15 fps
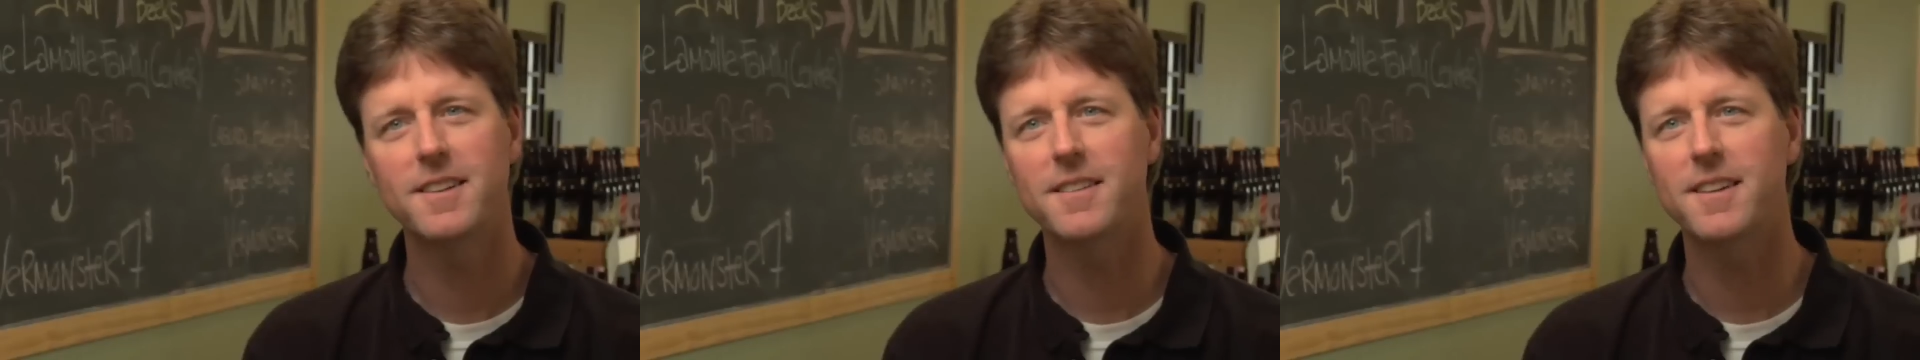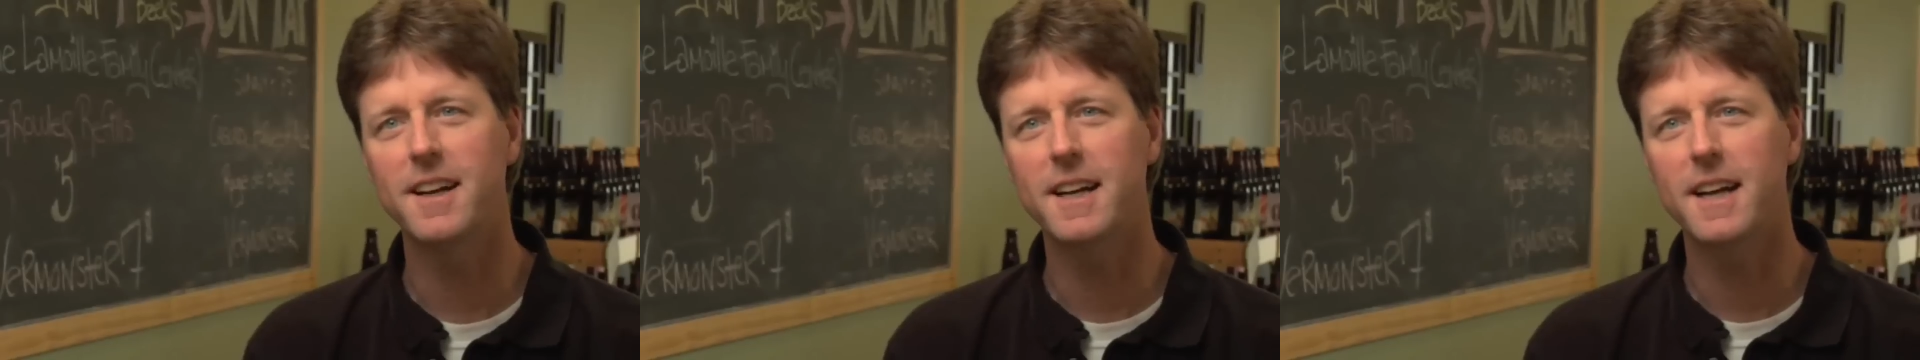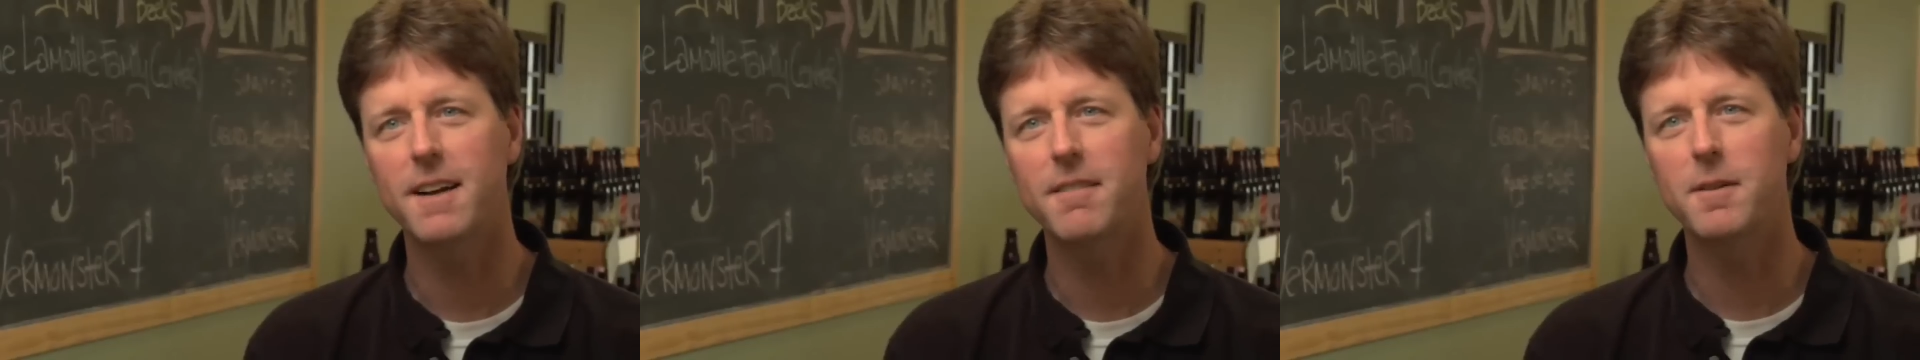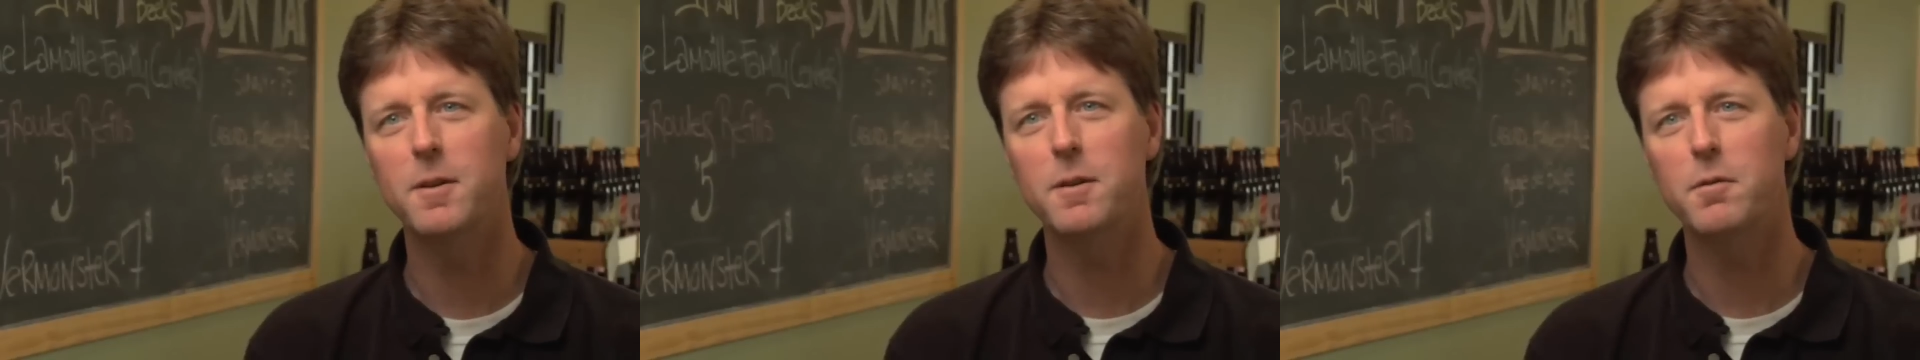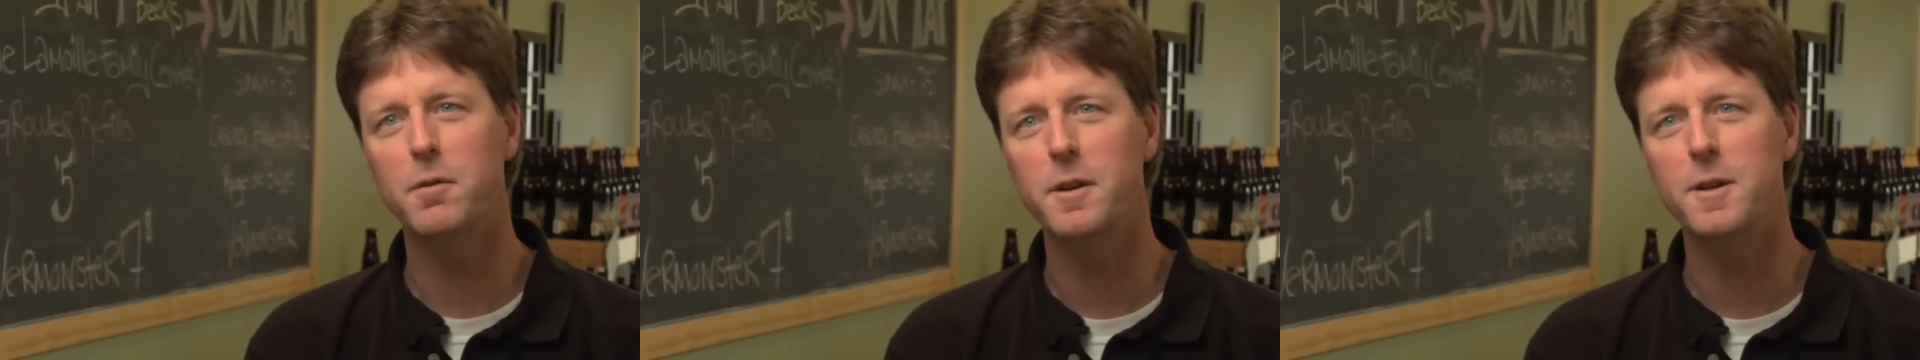to thank
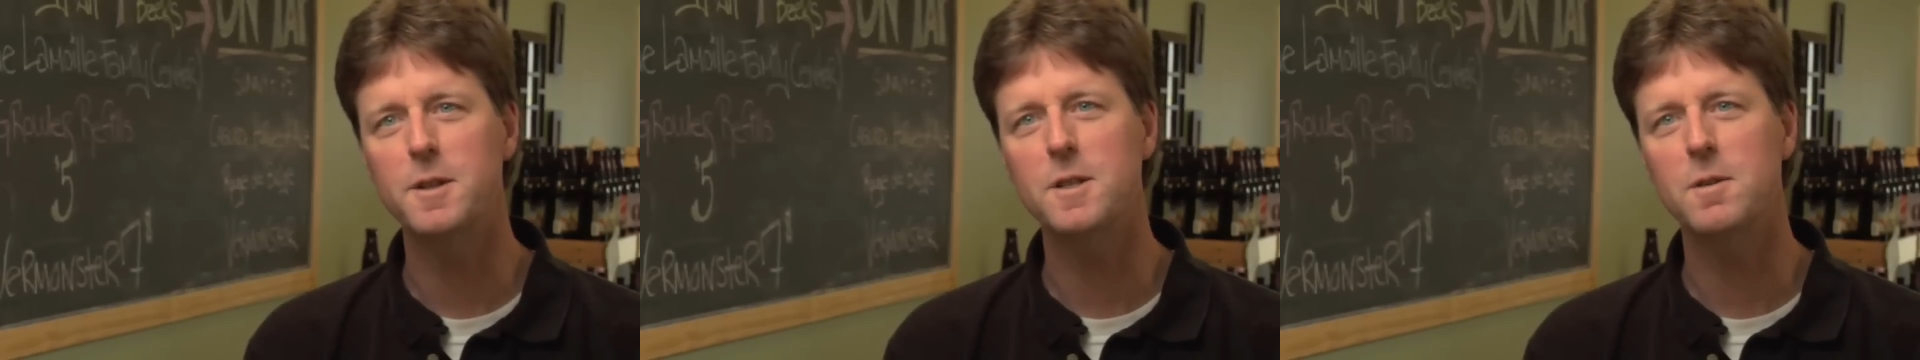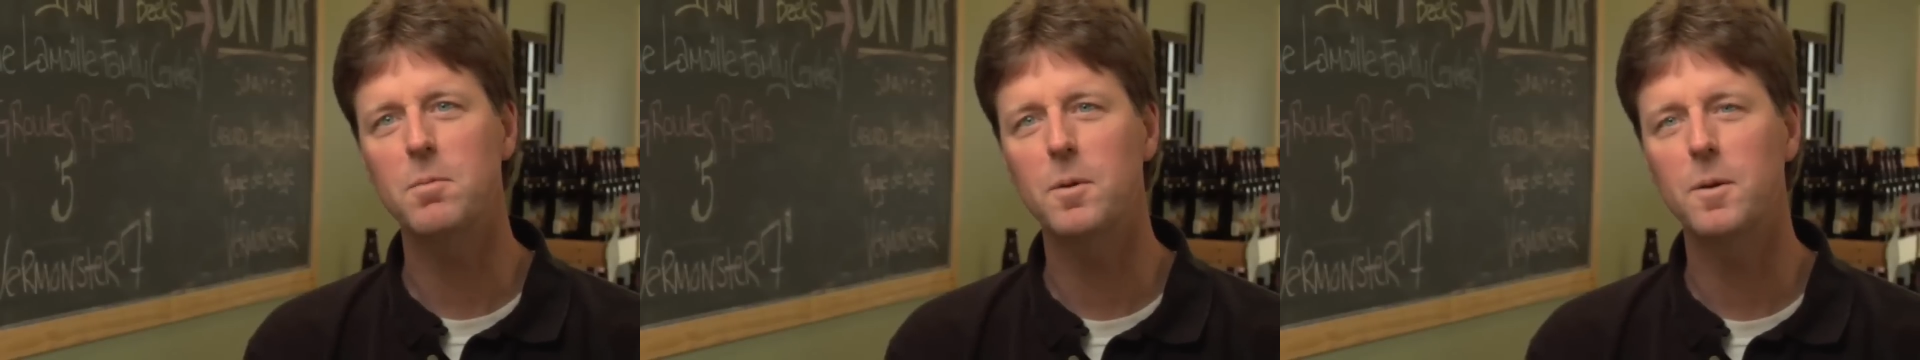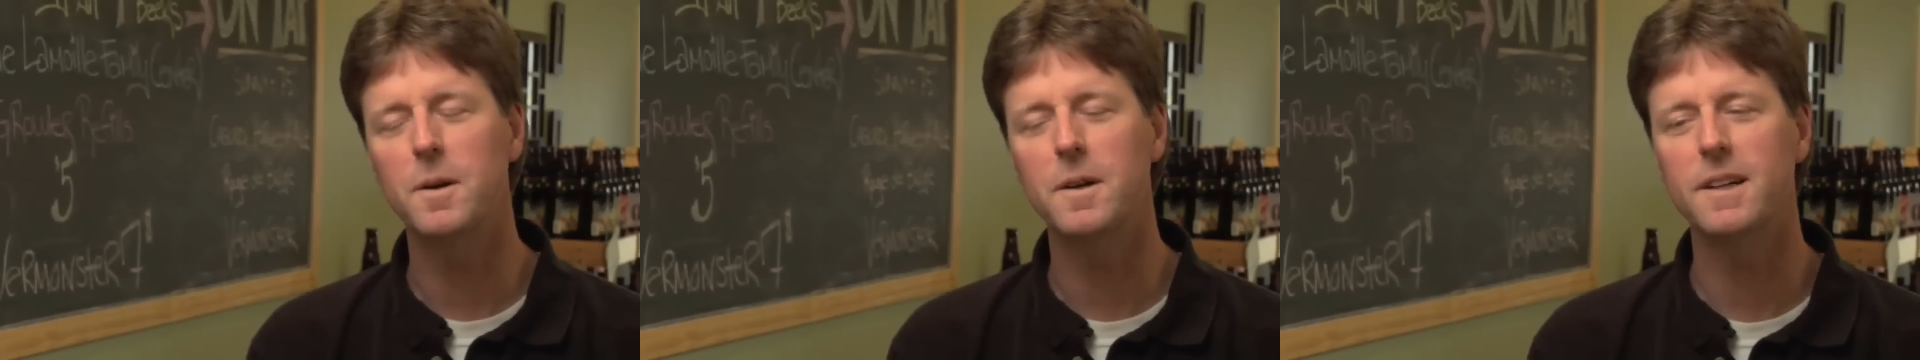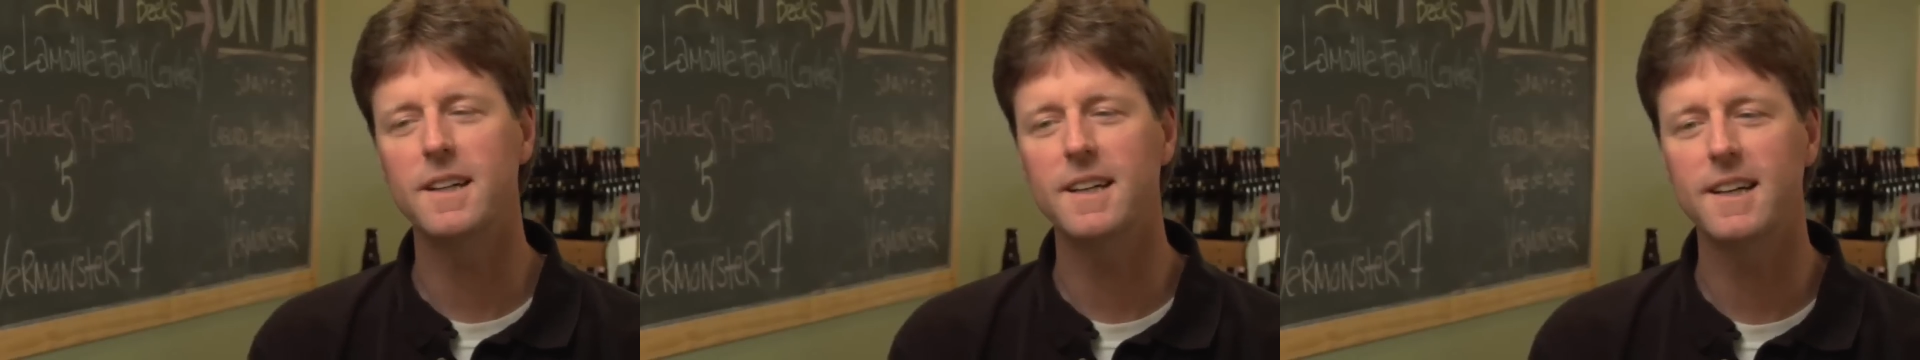everyone for your support.